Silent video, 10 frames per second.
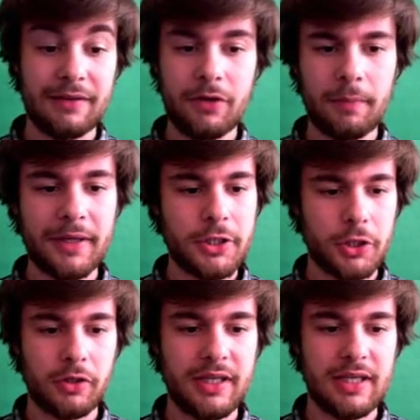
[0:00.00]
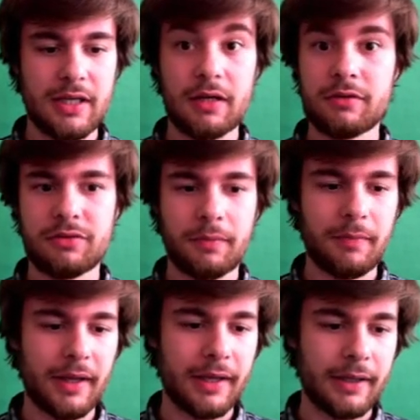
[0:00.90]
I've got my shot here
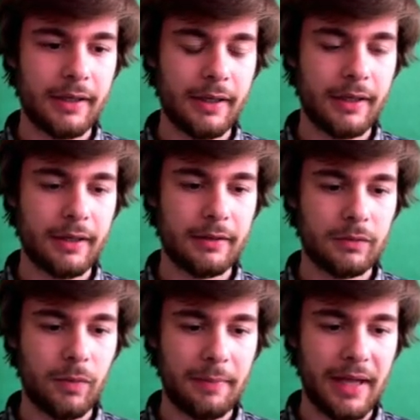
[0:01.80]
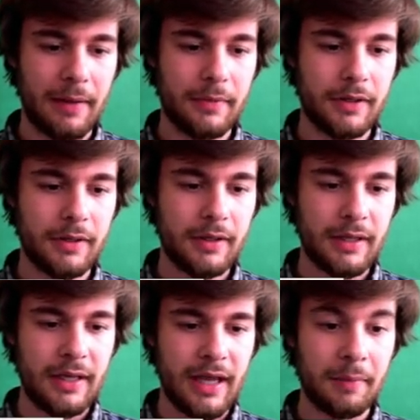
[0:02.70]
from my uh, web camera
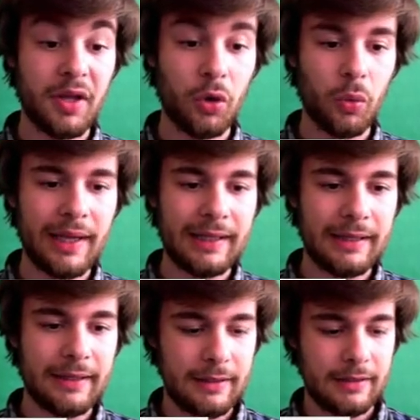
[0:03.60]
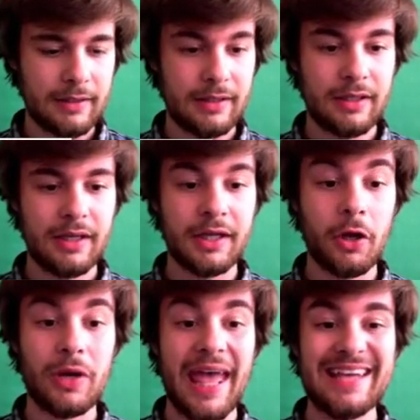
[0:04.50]
I'm going to right click and
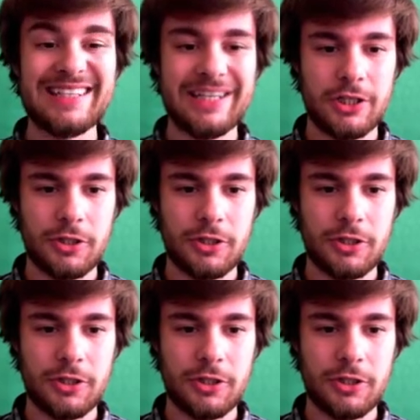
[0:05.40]
go to edit